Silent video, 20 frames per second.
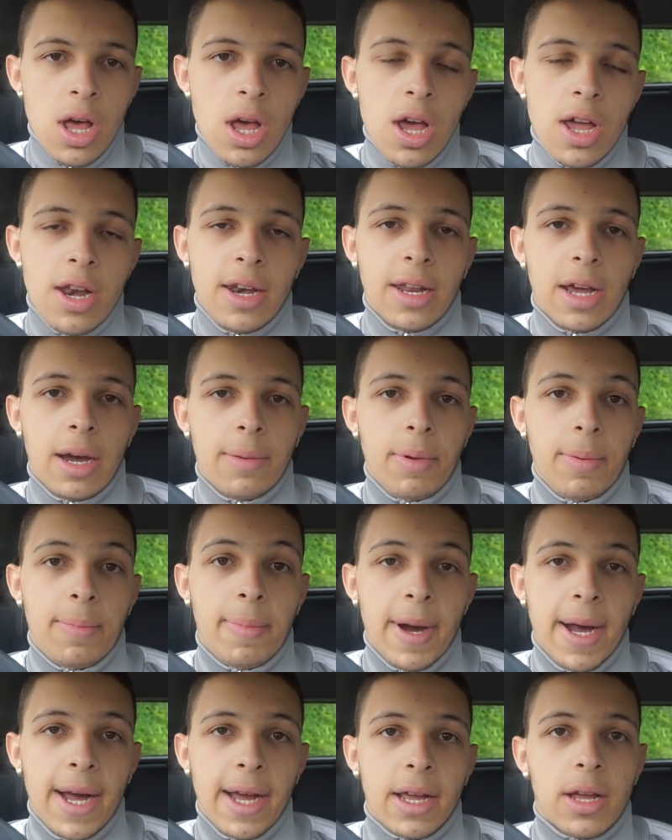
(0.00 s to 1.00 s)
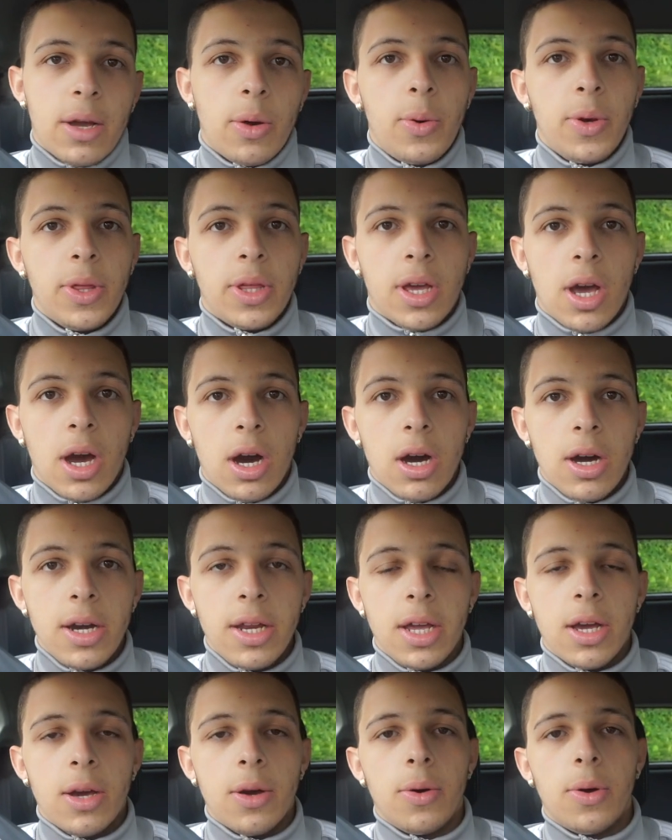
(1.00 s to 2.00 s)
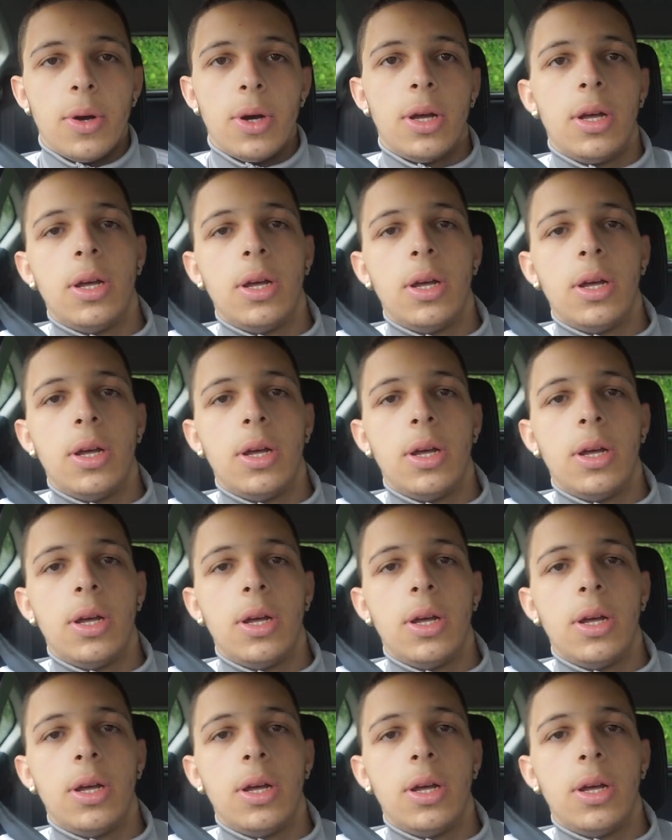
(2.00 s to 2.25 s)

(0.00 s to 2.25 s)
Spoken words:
and I'll be back with cardio.